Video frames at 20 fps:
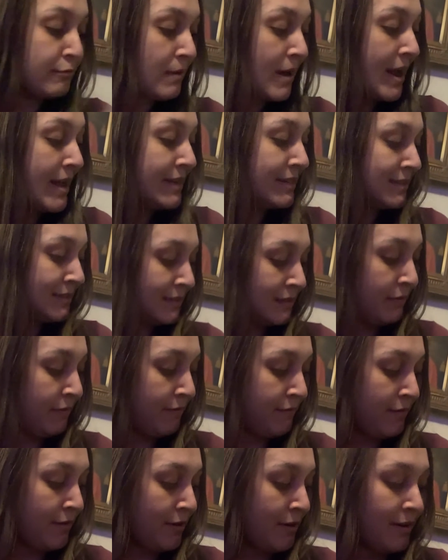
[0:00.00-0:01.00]
rice
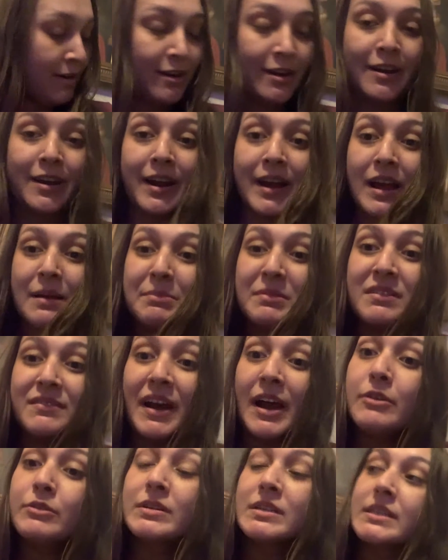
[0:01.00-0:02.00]
for a couple of
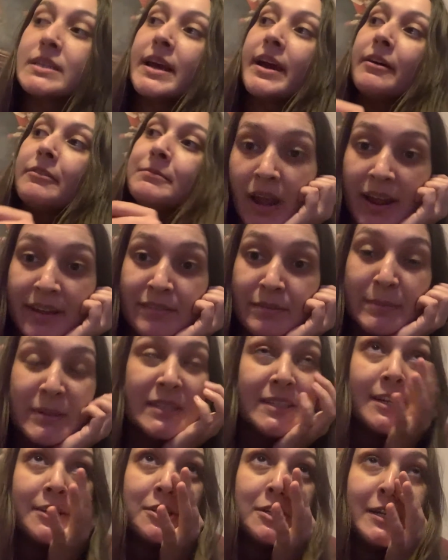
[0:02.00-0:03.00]
hours now. I haven't
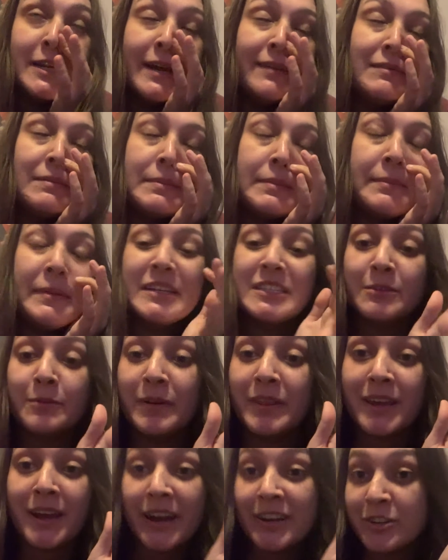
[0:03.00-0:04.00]
been touching it. I haven't been messing
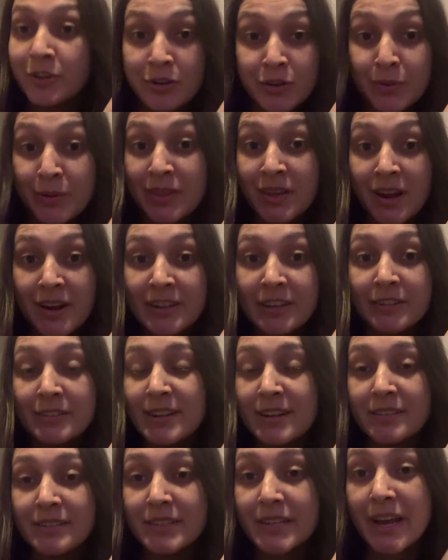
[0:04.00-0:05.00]
with it. I don't know what the audio
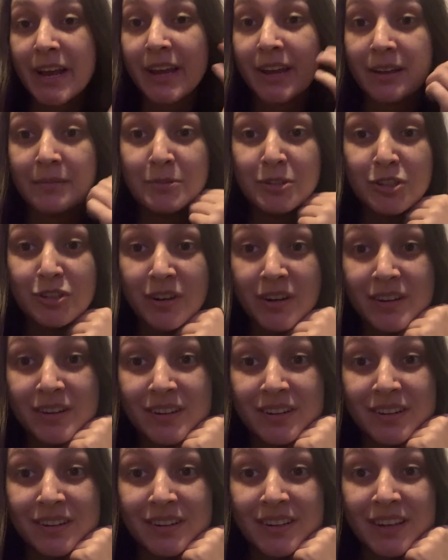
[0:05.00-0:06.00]
sounds like. I'm just trying
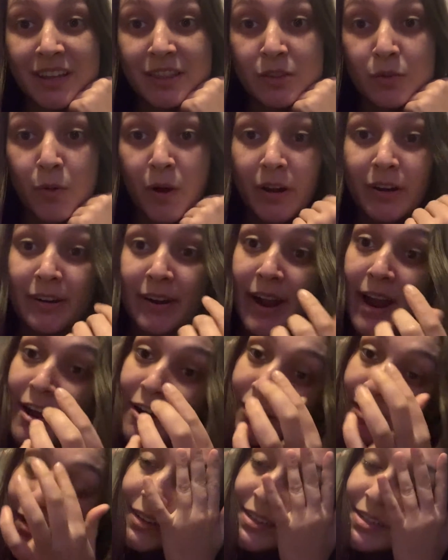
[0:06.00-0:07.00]
to get the water
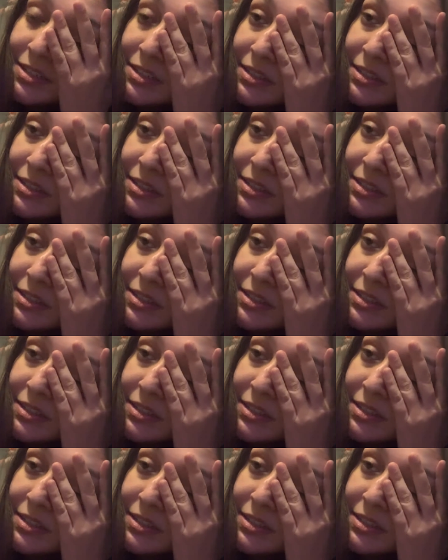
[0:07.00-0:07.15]
out because